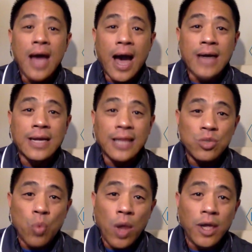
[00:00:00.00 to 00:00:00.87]
and I'd like to
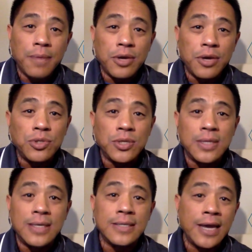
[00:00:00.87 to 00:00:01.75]
welcome you to
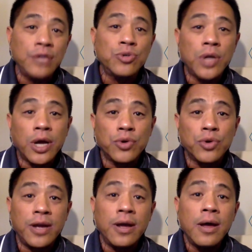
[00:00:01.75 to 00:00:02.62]
this
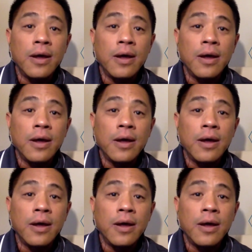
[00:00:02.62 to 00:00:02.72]
introductory